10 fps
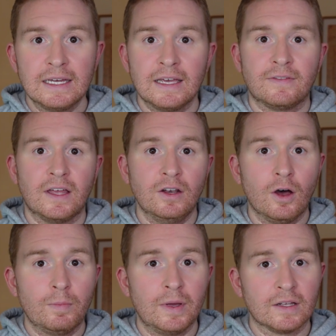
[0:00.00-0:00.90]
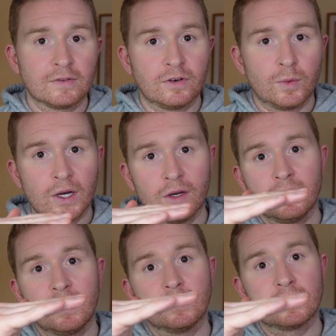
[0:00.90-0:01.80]
If they're not picked for a
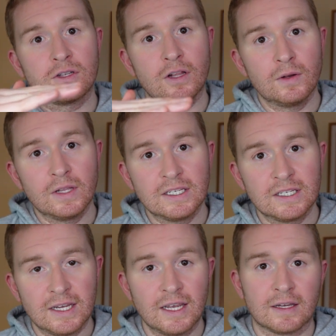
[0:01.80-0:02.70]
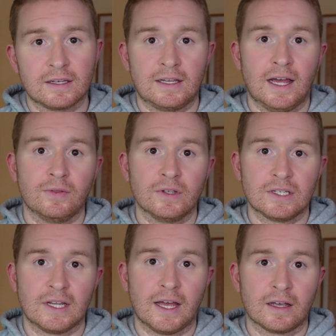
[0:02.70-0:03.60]
while, they'll slowly sink down the
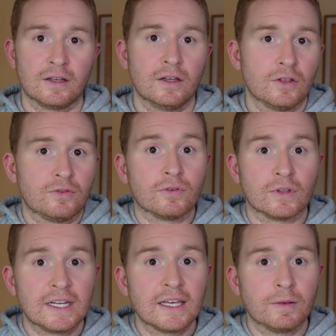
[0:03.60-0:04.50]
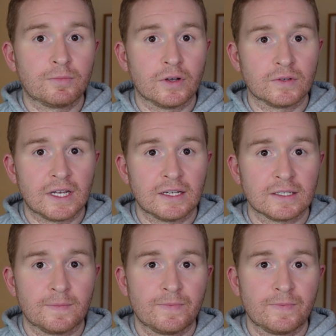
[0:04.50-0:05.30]
stack through the digging process.